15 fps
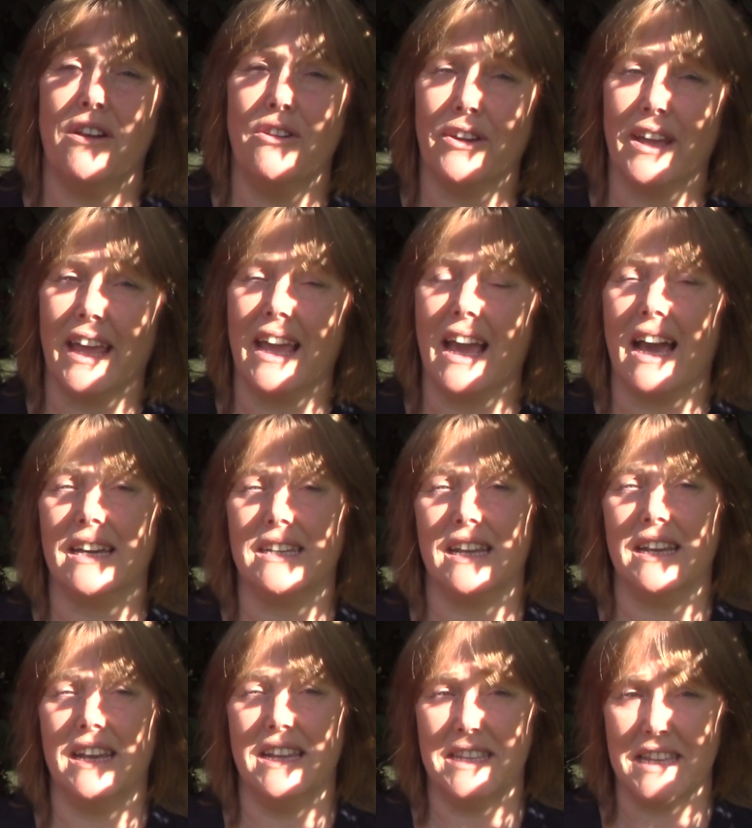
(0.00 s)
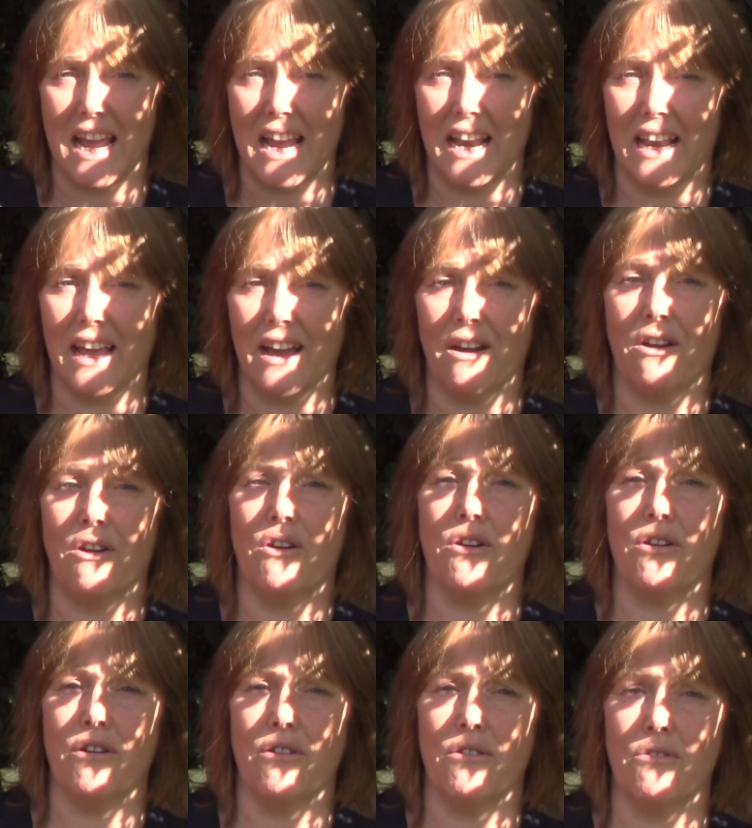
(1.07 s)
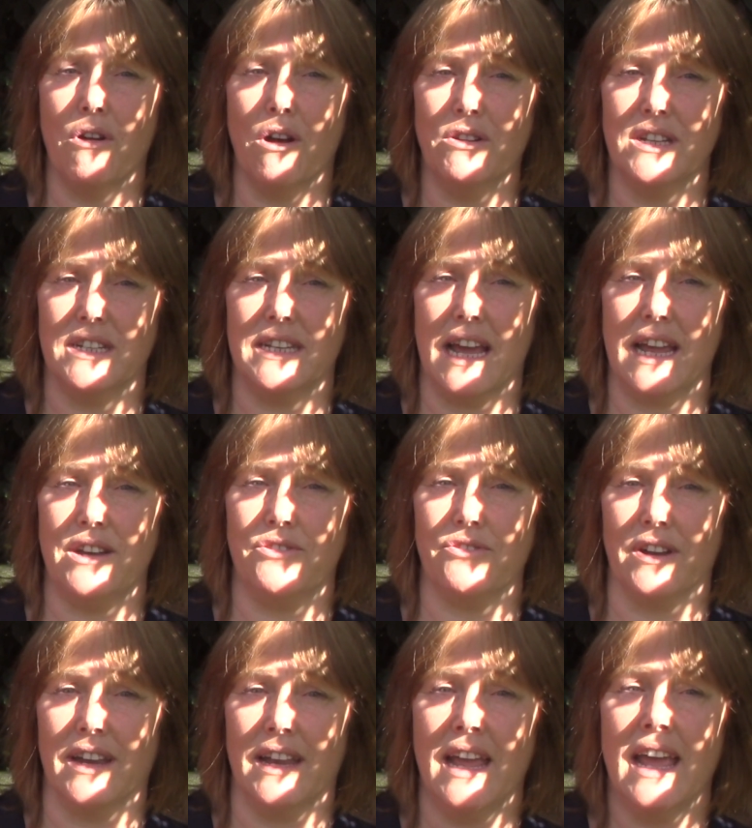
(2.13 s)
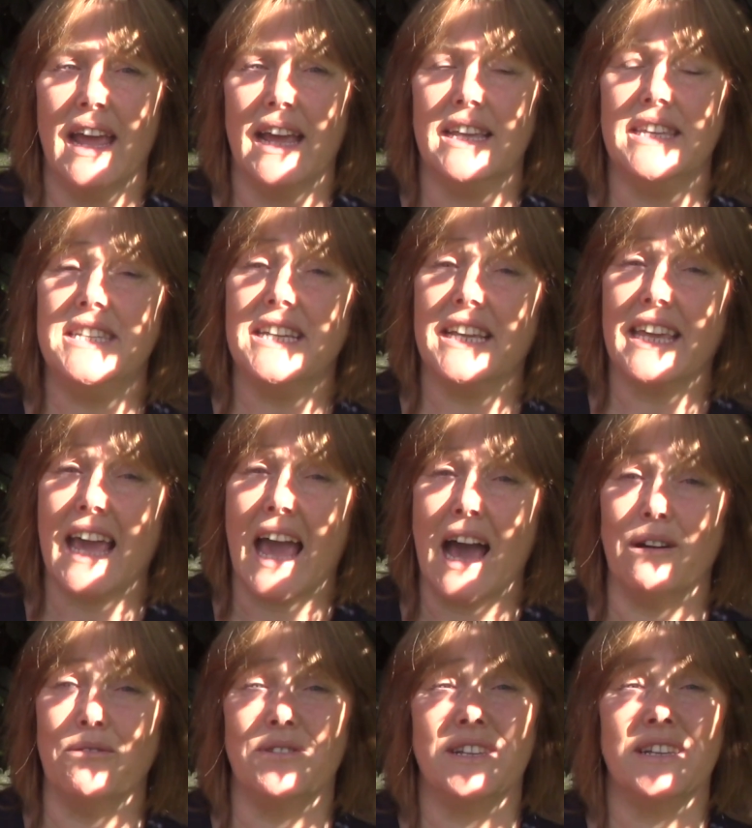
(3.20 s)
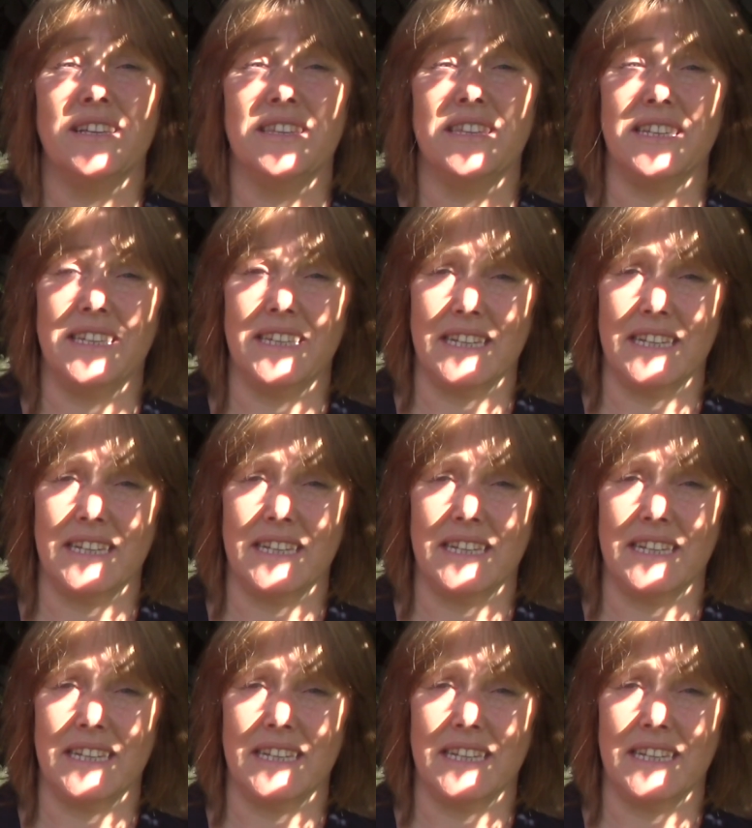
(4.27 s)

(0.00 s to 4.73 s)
looking at an azalea or a rhododendron is to count the